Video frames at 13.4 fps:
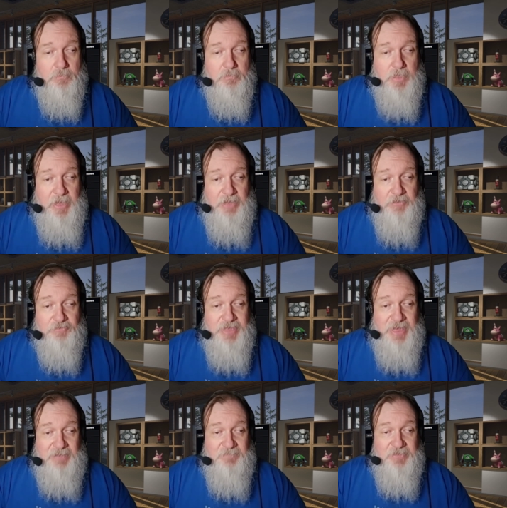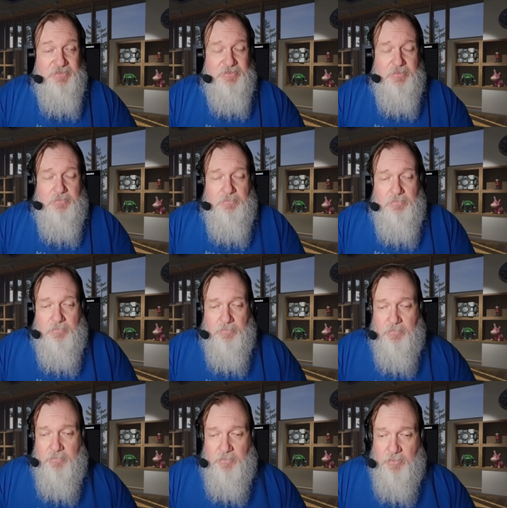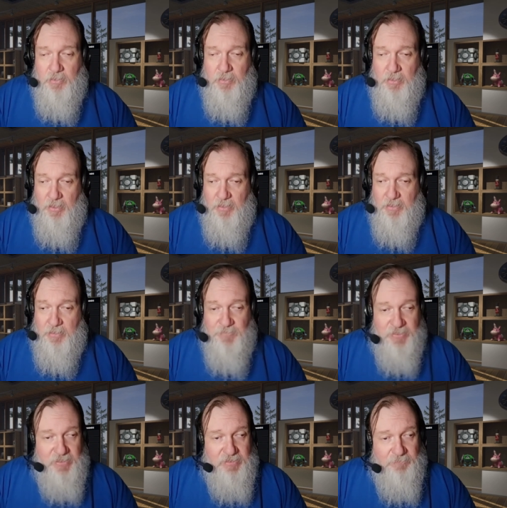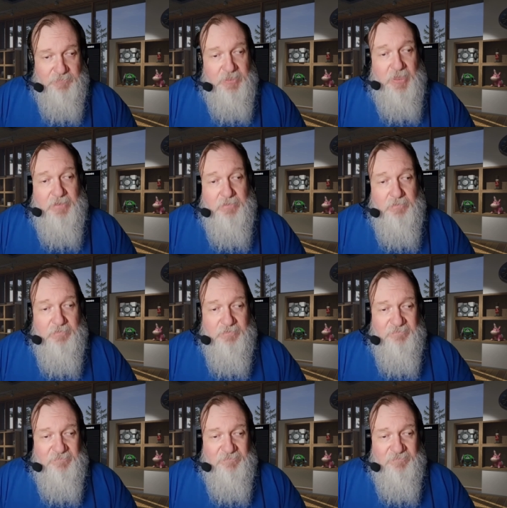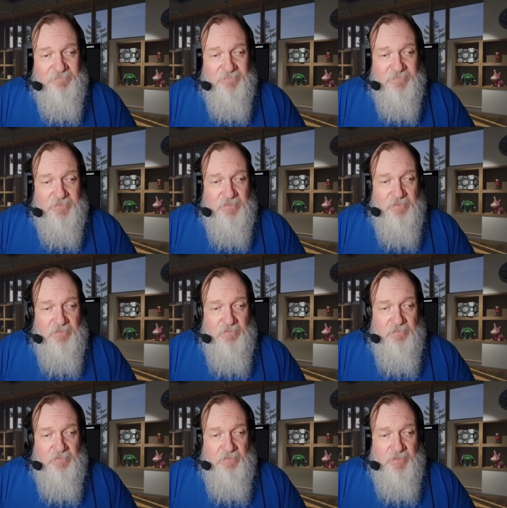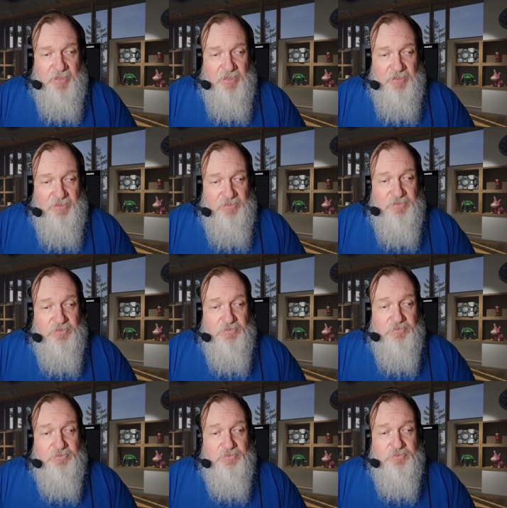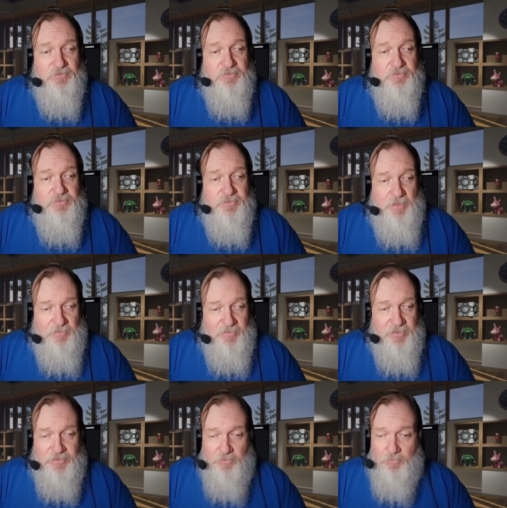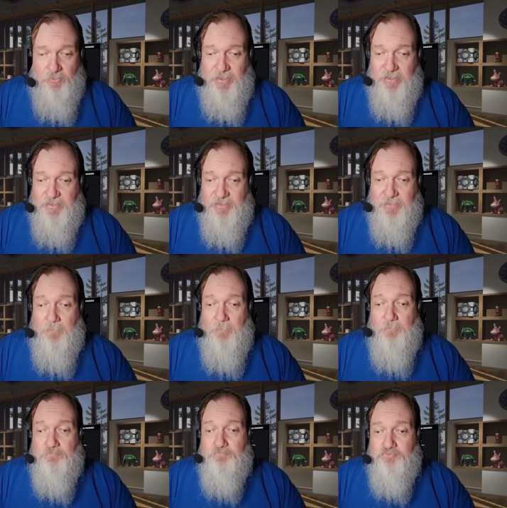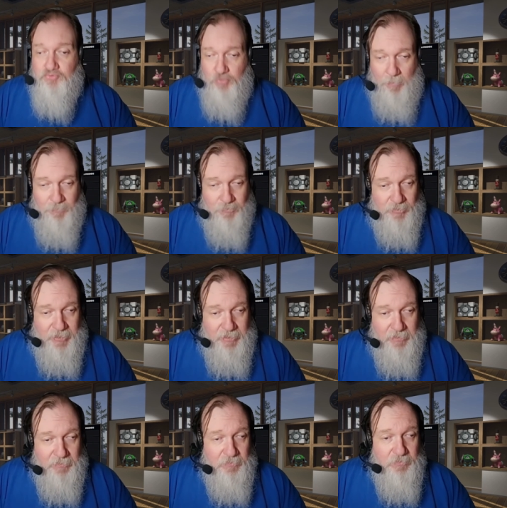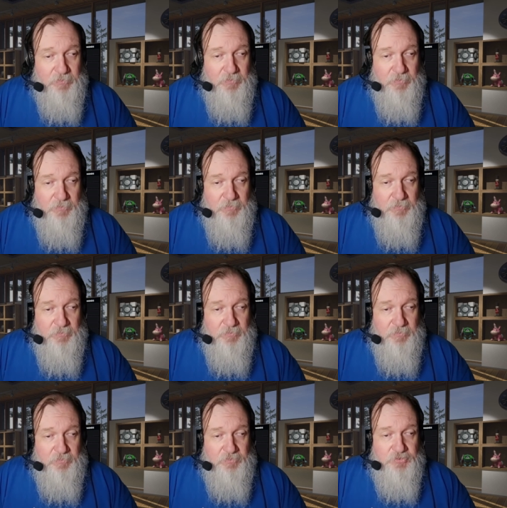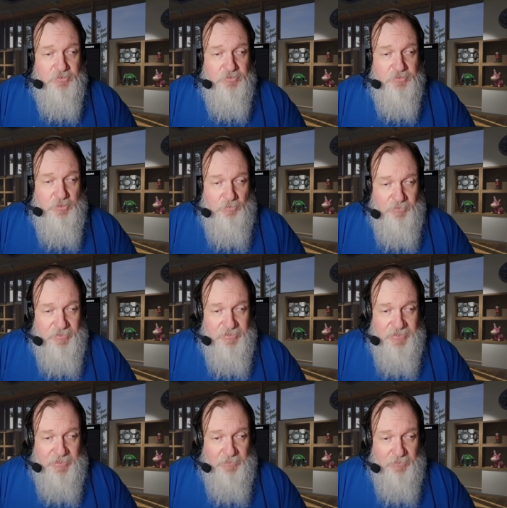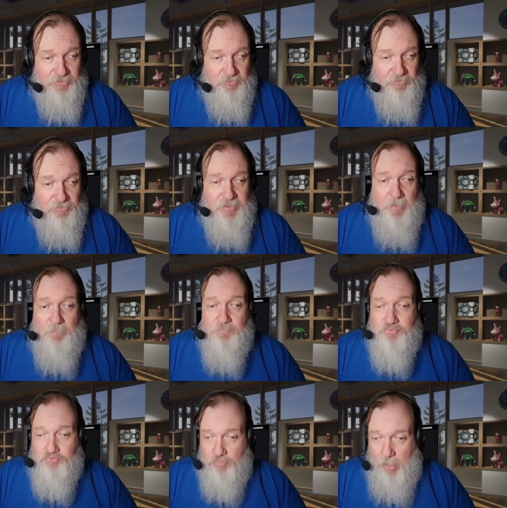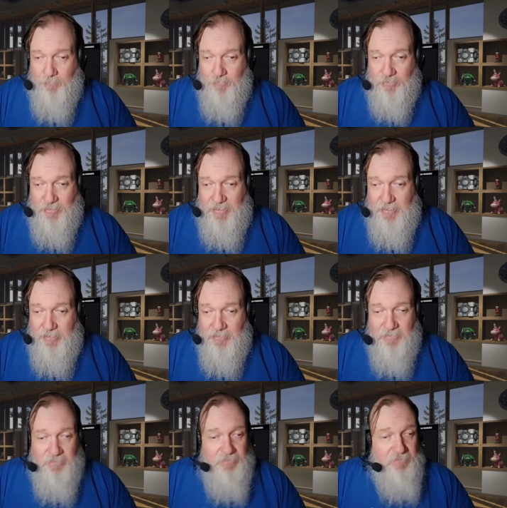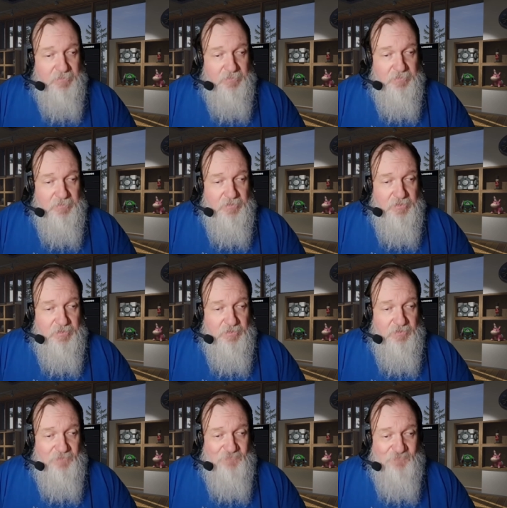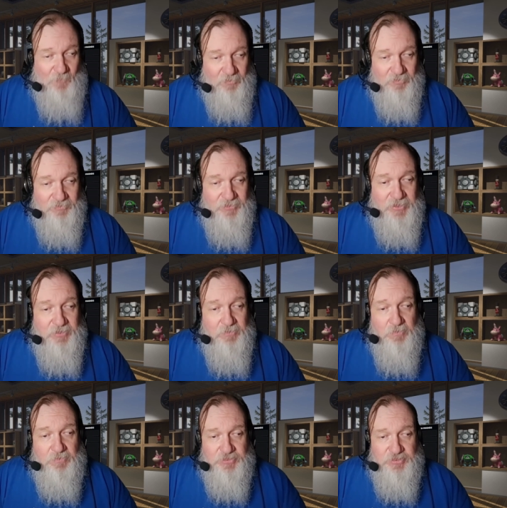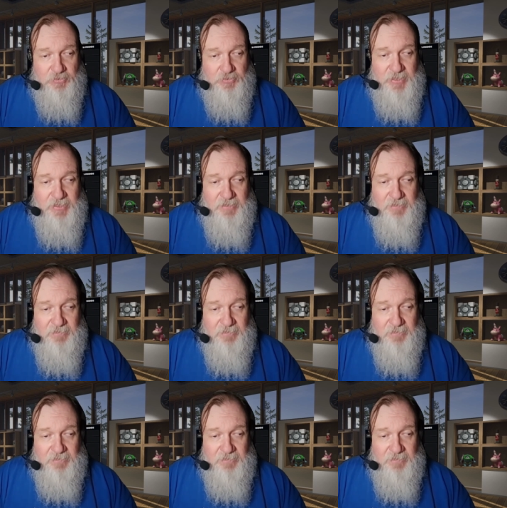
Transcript: entertainment uh, companies have done, is tell these stories properly, show these characters properly, follow the hero's journey,